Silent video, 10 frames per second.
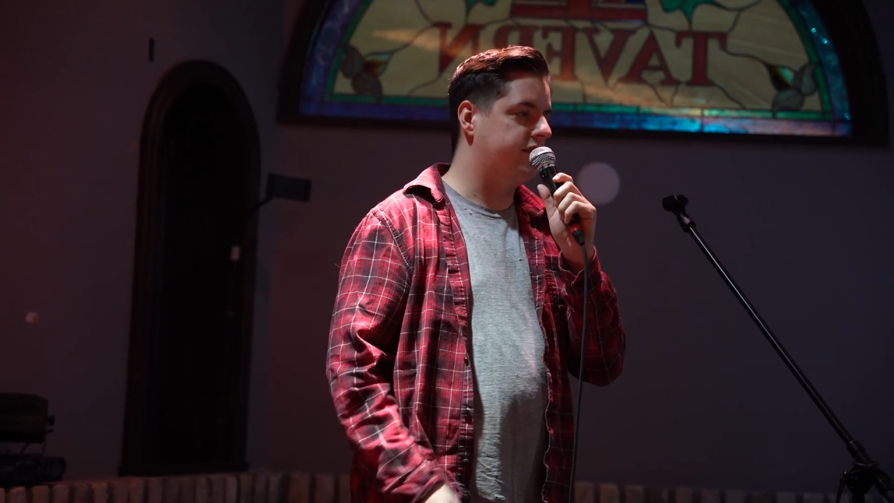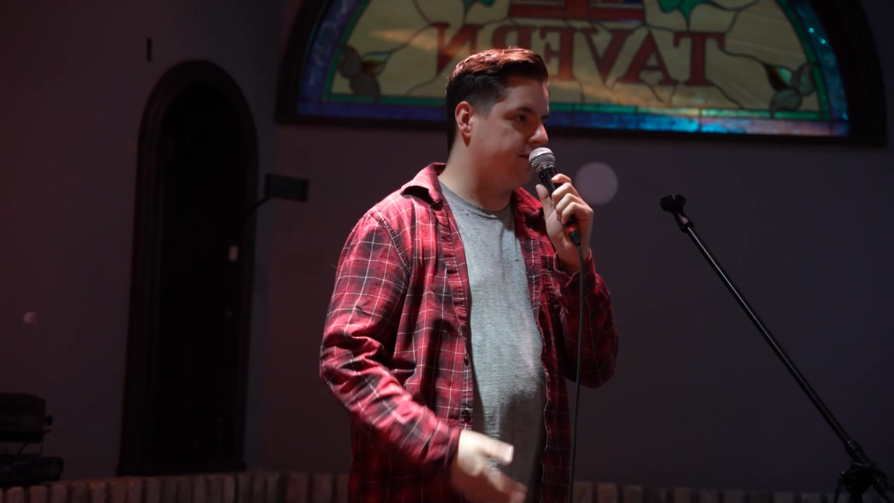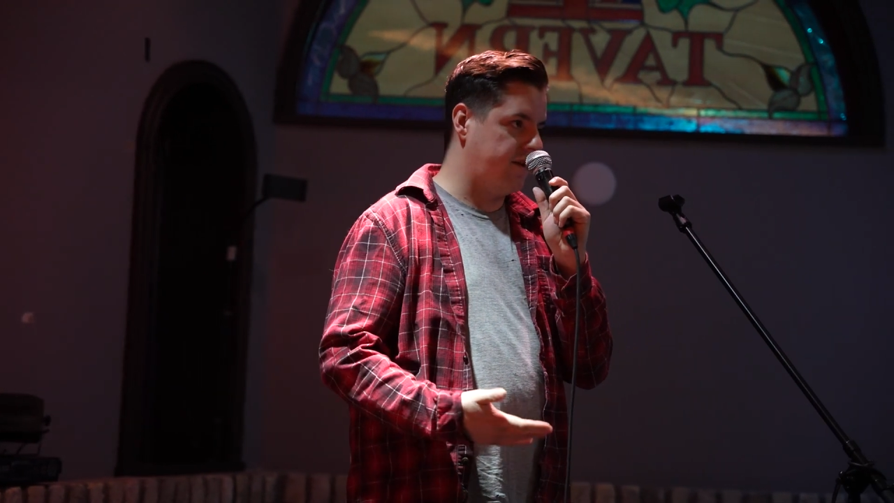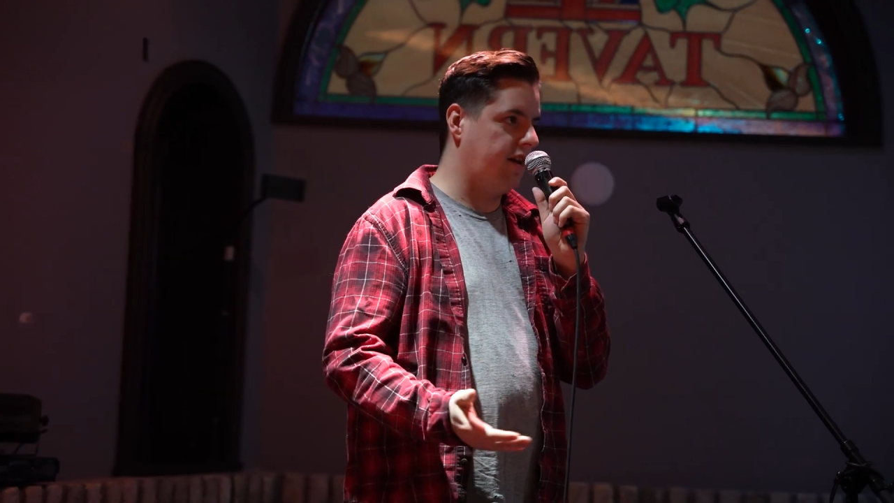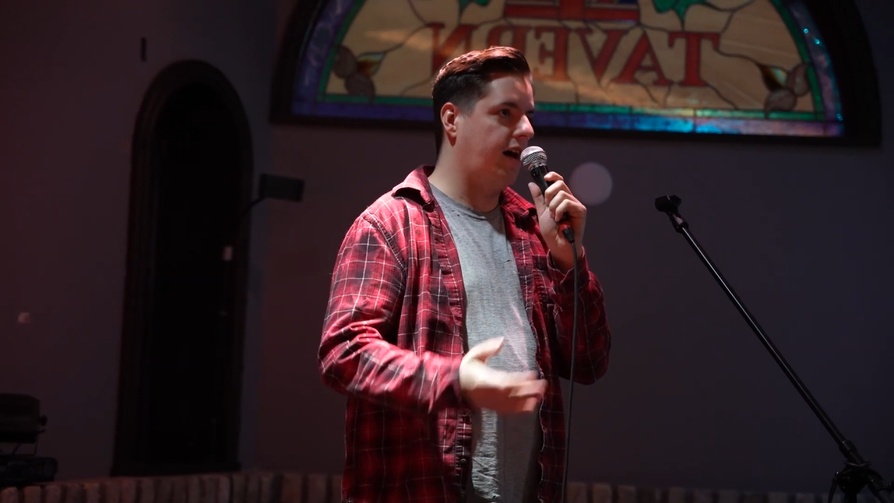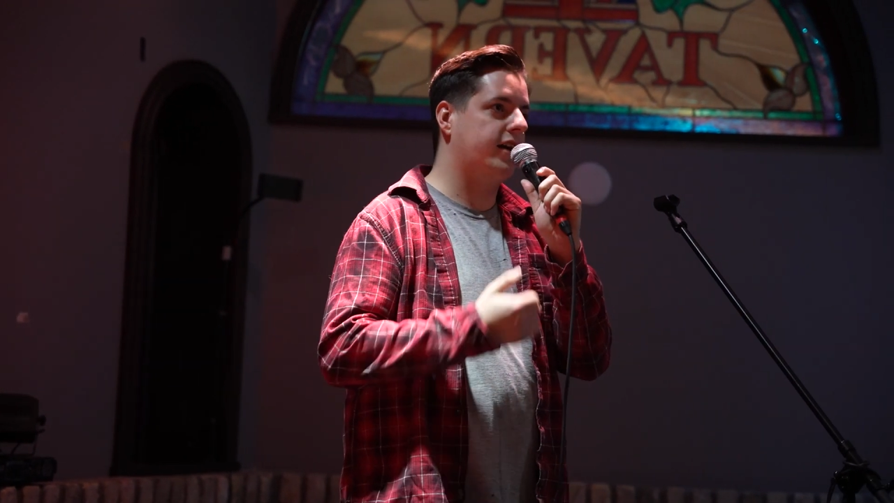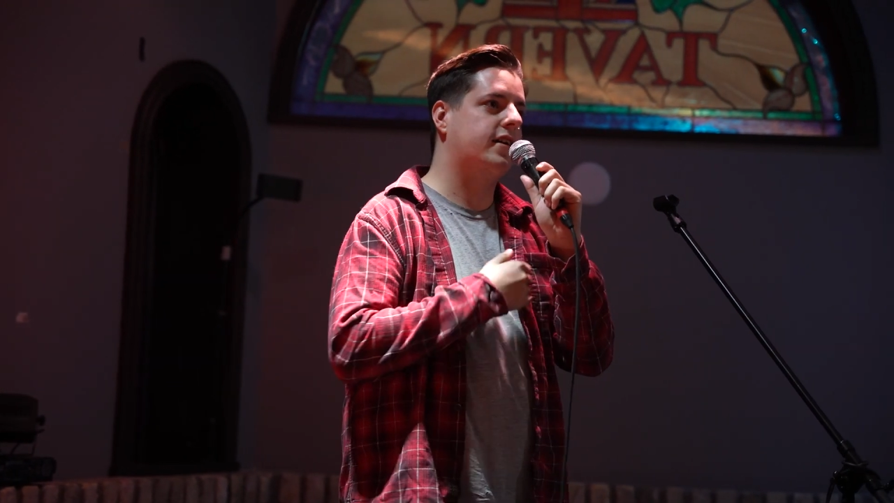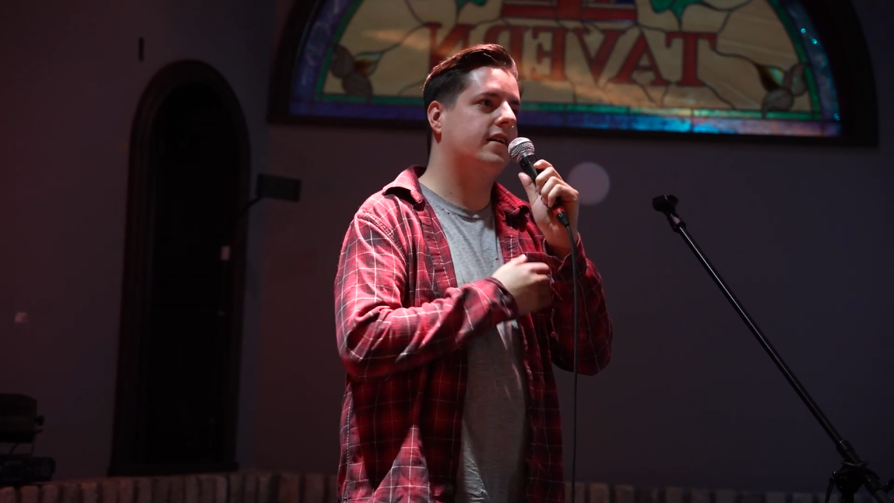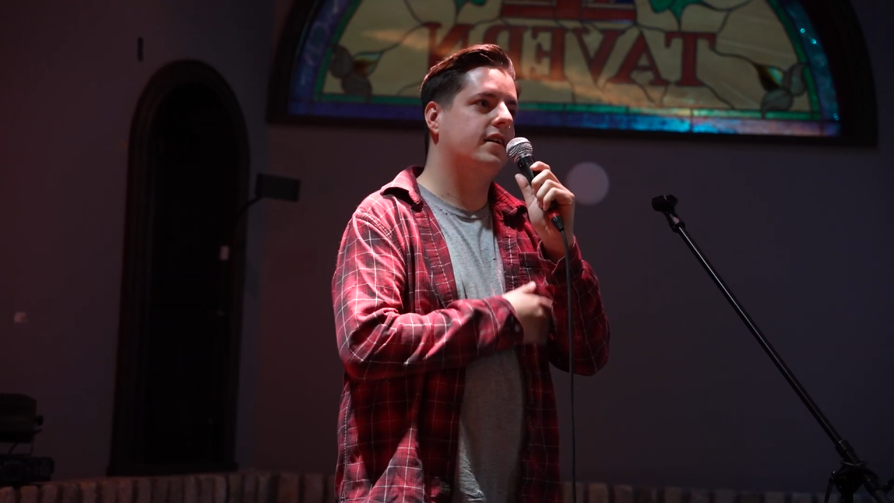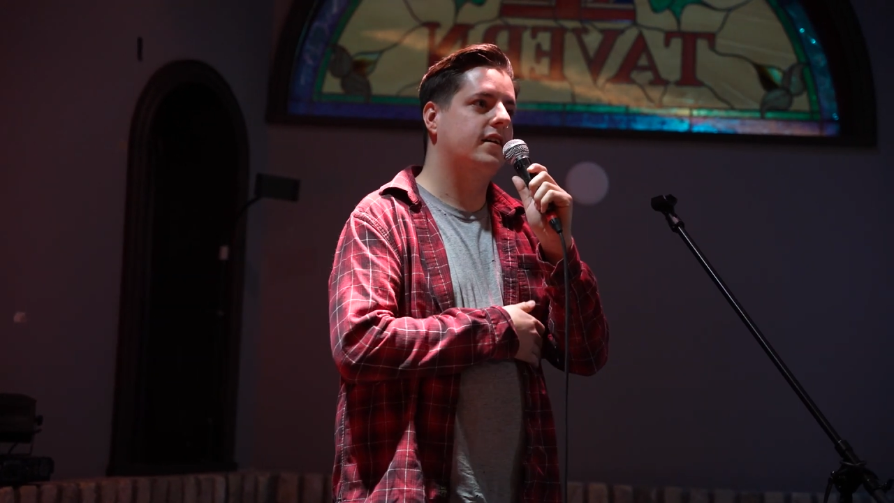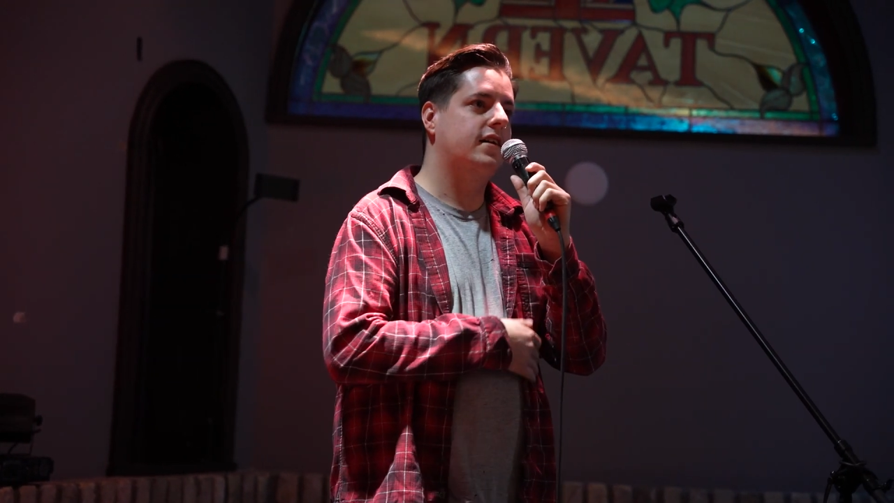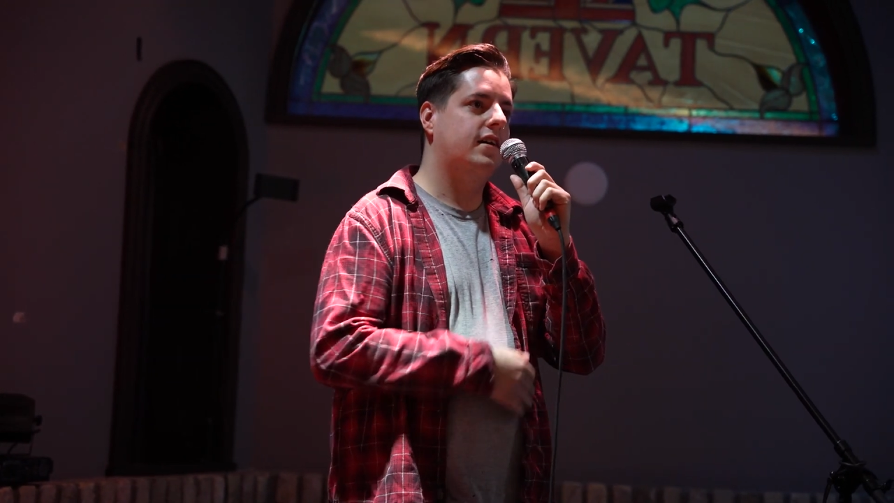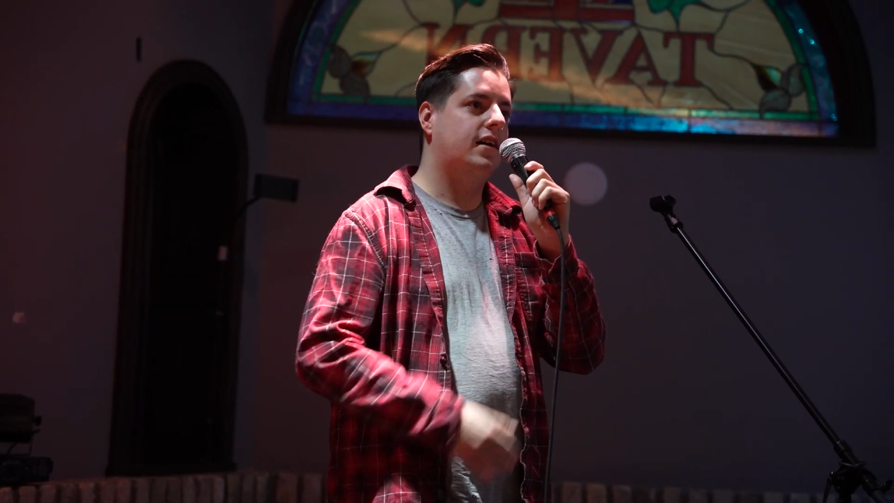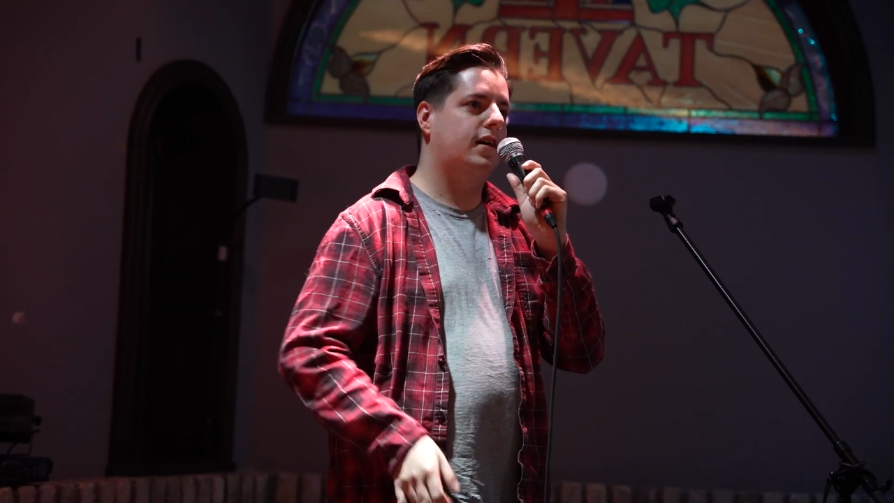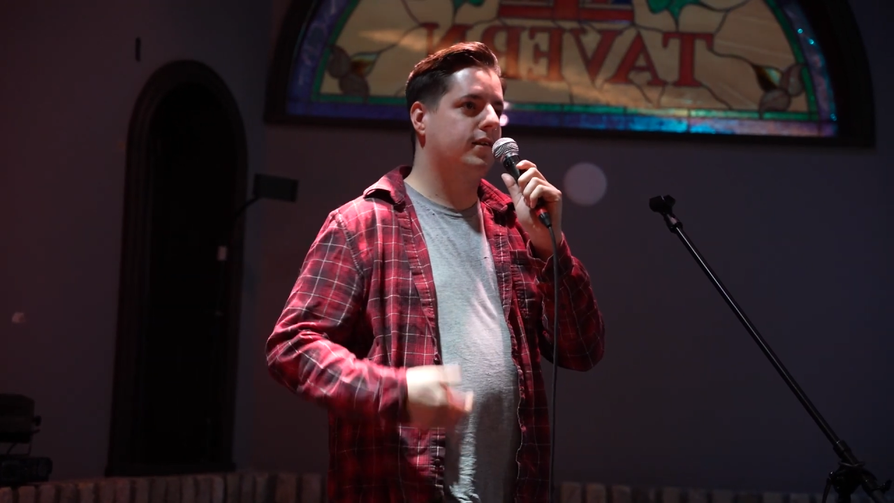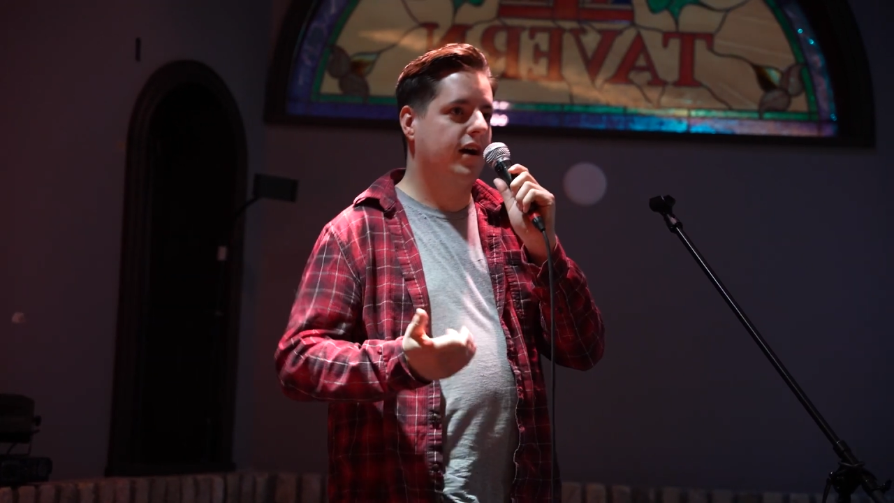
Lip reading: They'll be like, oh,